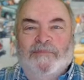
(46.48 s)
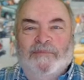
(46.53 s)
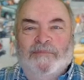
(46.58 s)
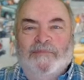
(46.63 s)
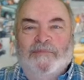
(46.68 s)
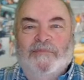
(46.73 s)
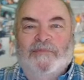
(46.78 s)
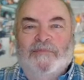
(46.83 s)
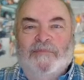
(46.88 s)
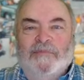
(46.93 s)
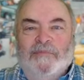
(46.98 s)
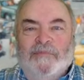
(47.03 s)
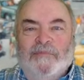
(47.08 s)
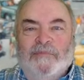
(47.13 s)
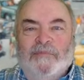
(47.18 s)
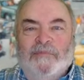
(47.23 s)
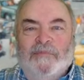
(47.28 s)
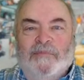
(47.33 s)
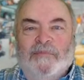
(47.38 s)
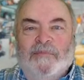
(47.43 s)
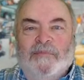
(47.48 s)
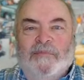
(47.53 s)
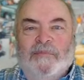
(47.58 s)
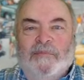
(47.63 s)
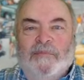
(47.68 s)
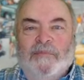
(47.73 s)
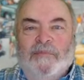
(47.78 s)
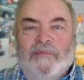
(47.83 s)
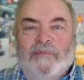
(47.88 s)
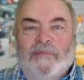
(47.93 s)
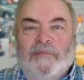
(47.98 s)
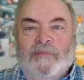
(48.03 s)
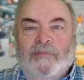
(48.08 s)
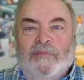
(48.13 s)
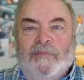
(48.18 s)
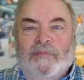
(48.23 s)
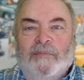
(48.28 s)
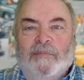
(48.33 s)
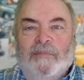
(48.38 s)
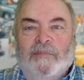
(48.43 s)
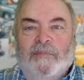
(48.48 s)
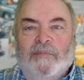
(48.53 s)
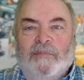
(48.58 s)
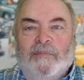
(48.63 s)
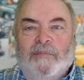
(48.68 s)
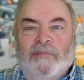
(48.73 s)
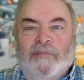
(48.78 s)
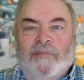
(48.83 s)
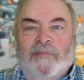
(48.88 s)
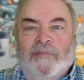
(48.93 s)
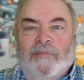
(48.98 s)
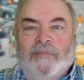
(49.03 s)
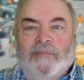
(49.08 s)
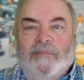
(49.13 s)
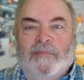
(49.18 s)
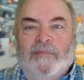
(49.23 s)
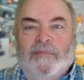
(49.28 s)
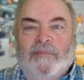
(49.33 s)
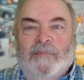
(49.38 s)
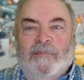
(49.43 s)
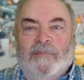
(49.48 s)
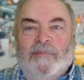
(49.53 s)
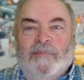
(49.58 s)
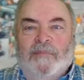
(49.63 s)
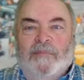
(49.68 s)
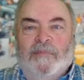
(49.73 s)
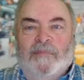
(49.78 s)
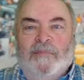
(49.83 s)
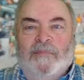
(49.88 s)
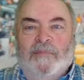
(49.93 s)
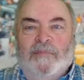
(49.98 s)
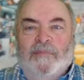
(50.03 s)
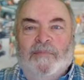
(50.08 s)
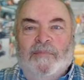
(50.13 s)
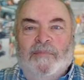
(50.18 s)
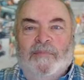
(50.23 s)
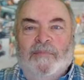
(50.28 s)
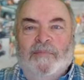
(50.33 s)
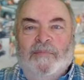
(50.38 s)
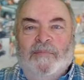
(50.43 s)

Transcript: (silent)